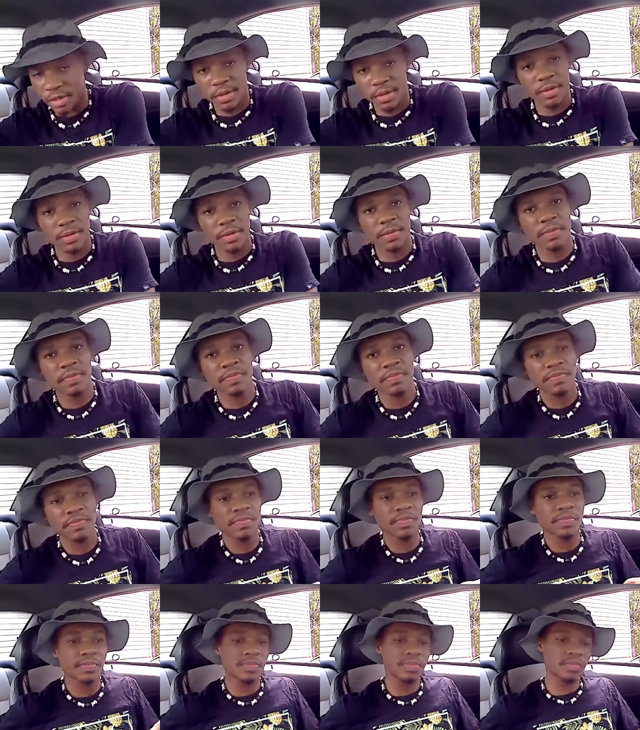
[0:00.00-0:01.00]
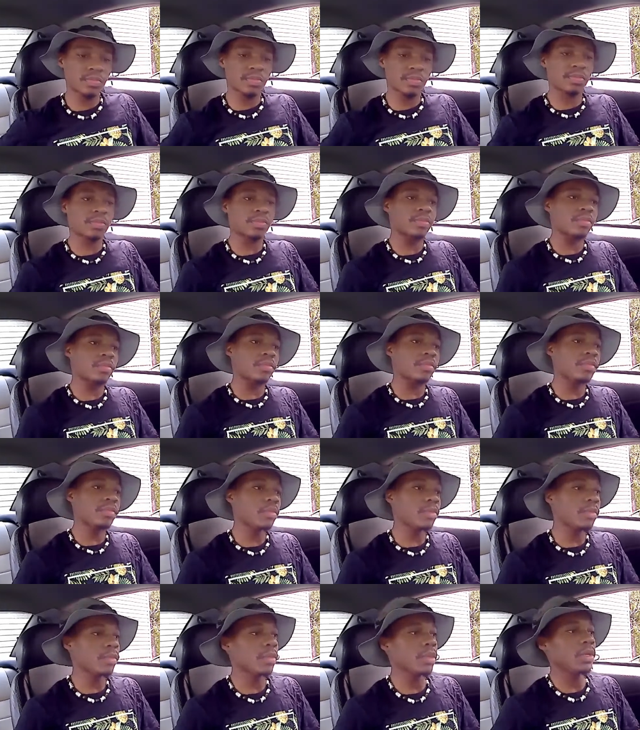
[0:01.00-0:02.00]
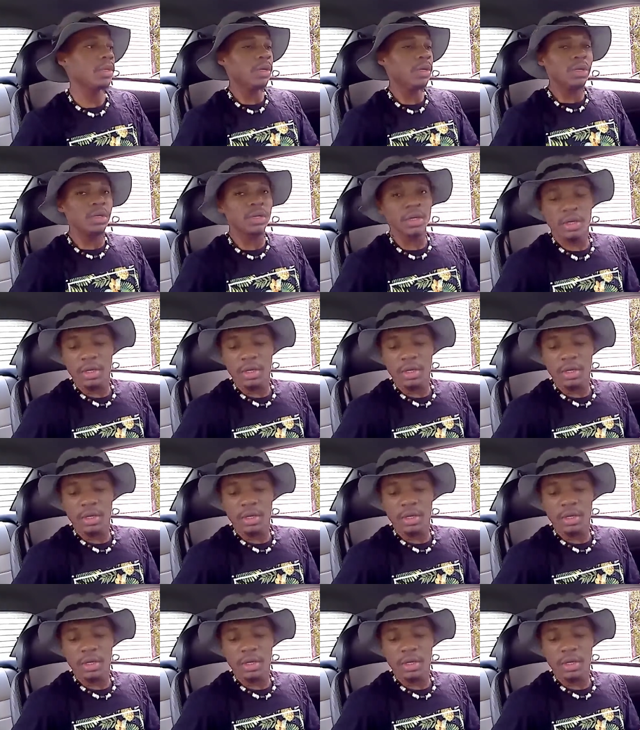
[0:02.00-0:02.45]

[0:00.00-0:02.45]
Nothing is said.